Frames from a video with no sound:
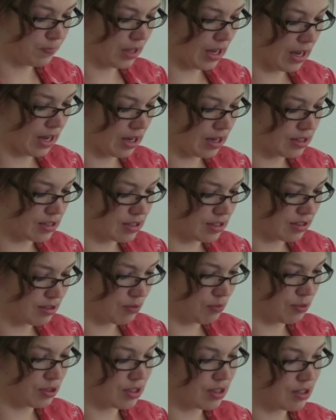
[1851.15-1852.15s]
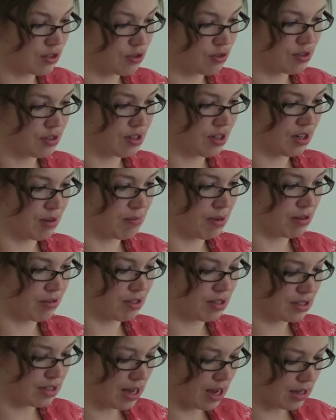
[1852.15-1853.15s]
And what's interesting about
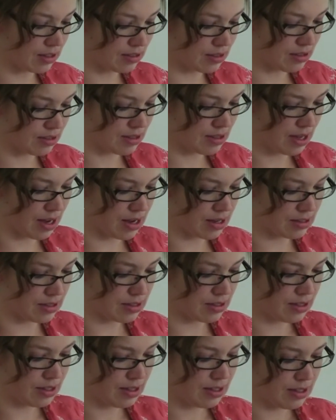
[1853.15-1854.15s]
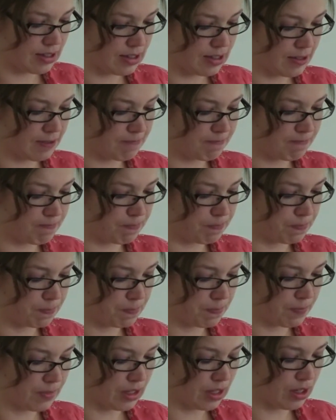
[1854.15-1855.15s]
this act is that
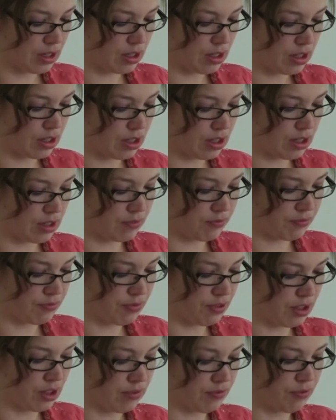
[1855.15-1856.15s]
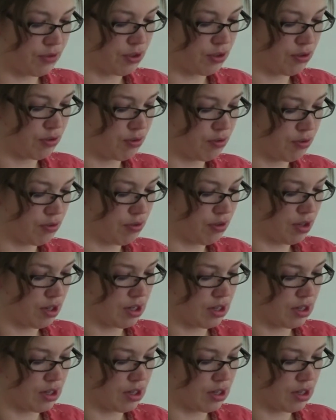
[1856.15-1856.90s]
if you